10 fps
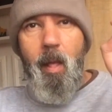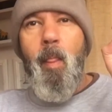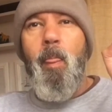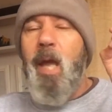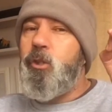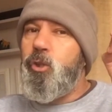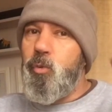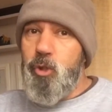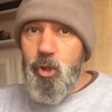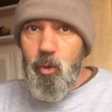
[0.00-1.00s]
that you
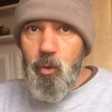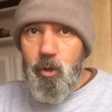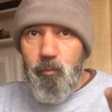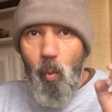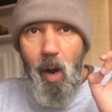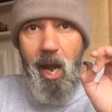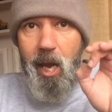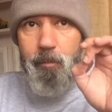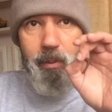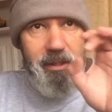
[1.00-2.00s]
choose for
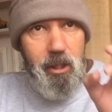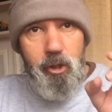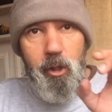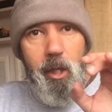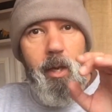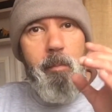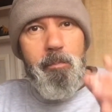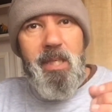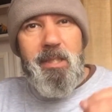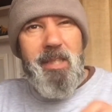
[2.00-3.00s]
a particular piece.